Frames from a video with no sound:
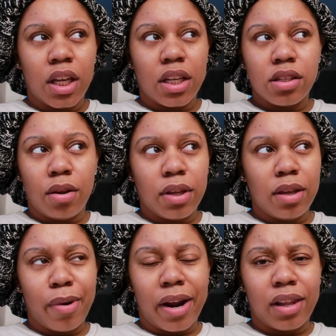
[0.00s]
it's
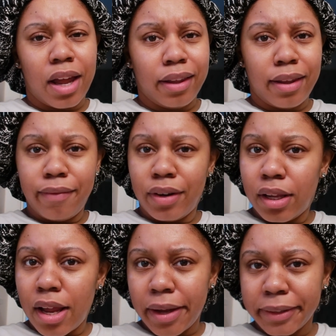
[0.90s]
low-key probably like 11
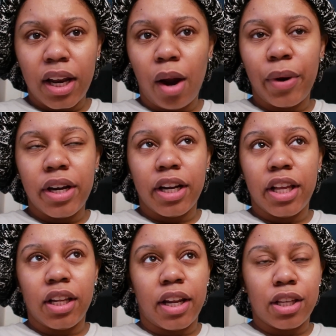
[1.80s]
o'clock and i'm ready to
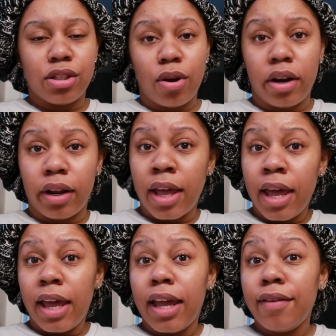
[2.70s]
get the day started
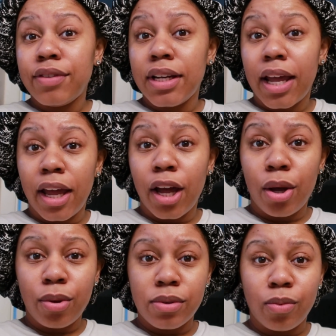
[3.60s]
if today
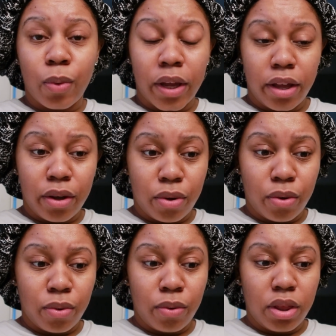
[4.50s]
goes
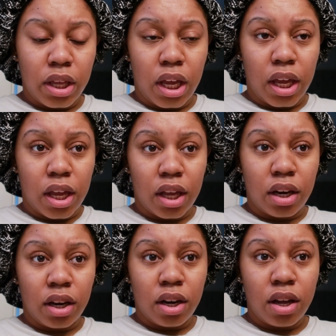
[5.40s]
well
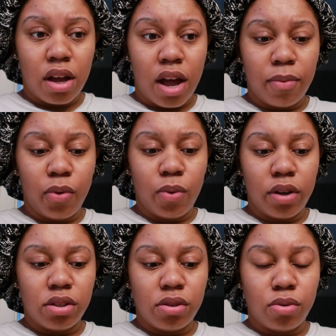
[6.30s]
then I'm
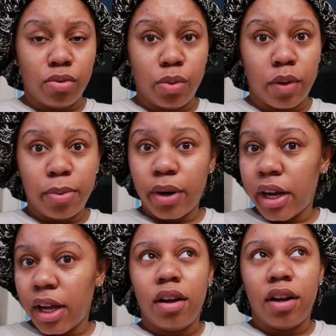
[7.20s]
going to do a
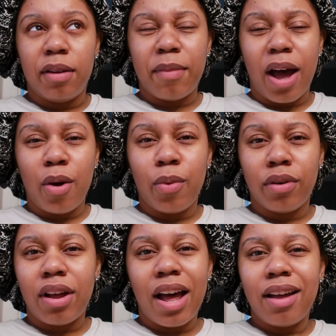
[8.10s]
prank. Um, I
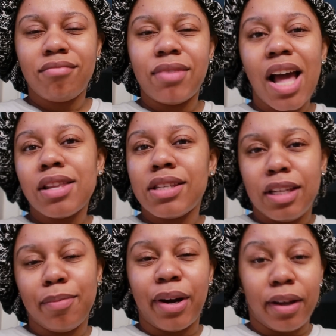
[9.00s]
want y'all will see
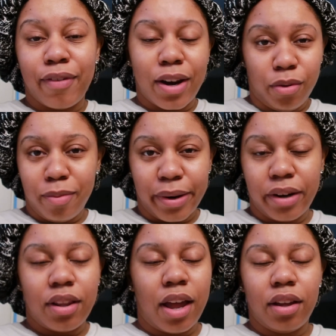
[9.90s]
the prank if I do the
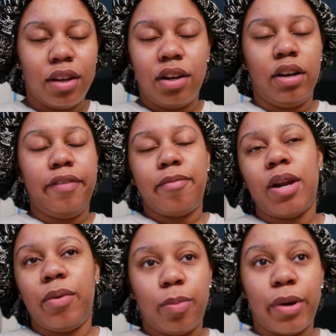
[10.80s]
prank. Like it don't even
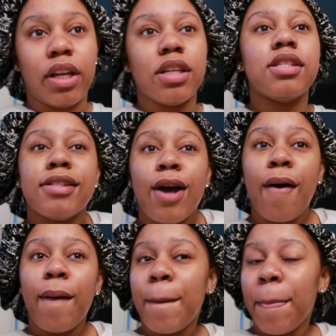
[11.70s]
matter what the prank is.
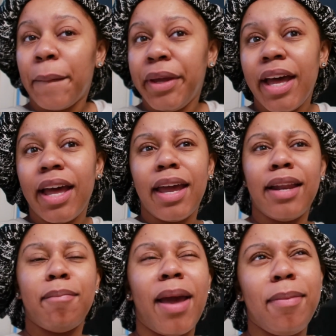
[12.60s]
So yeah,
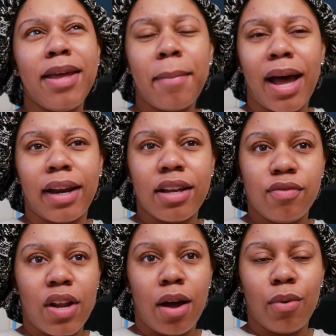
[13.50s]
and maybe in my
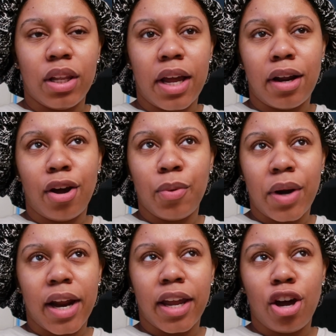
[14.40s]
next vlog or later on
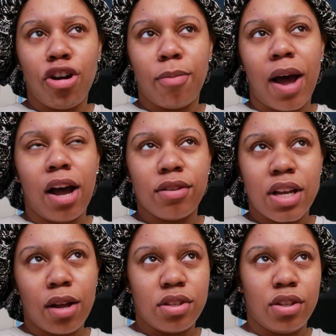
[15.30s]
when I get home, I'll
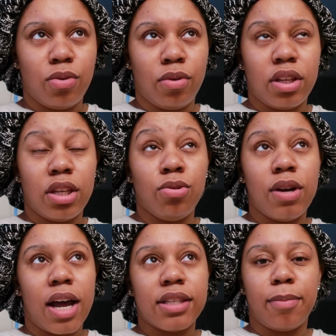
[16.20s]
talk to you you
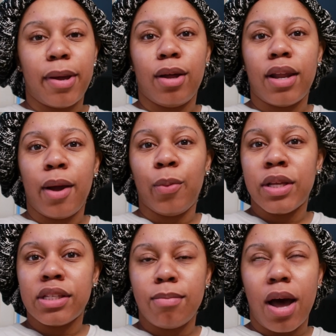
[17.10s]
guys about like
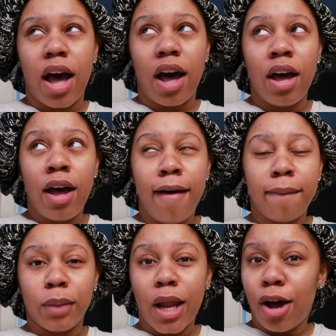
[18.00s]
what's my
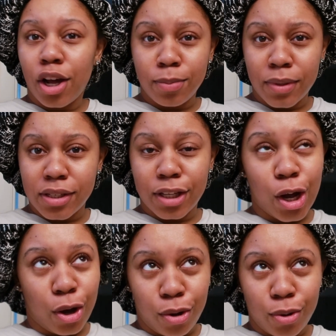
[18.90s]
vlogmas
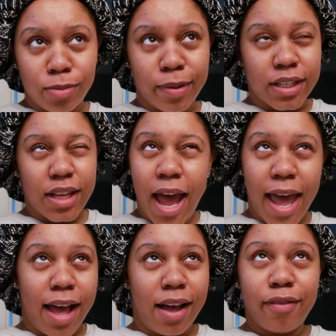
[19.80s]
goals because I
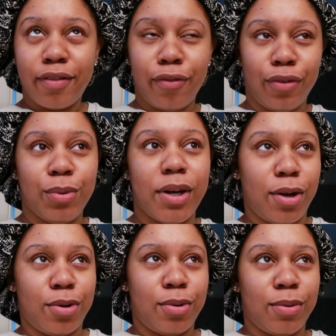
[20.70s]
have a few
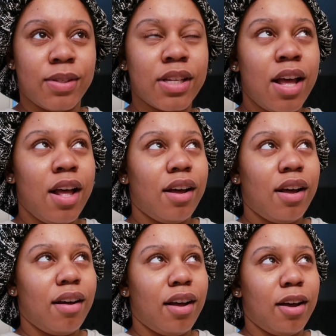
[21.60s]
goals.
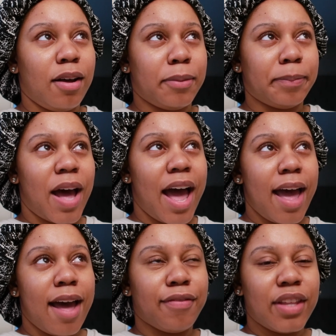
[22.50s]
Um, I
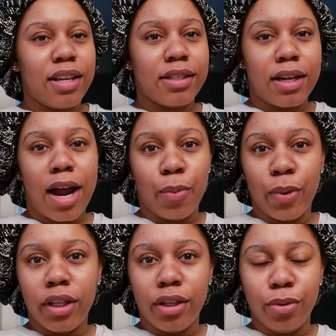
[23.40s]
have things that I
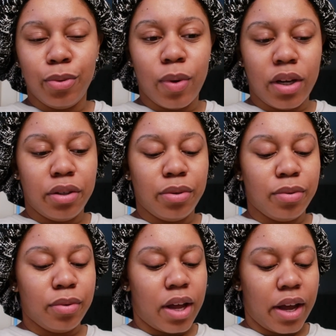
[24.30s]
really do want to
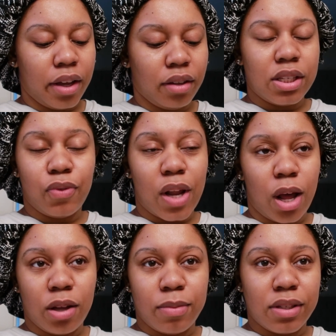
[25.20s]
do like this
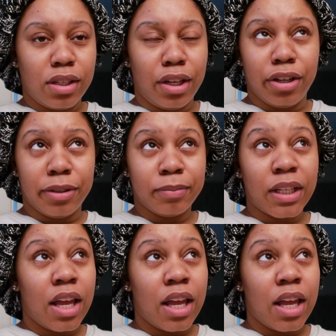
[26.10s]
vlogmas year.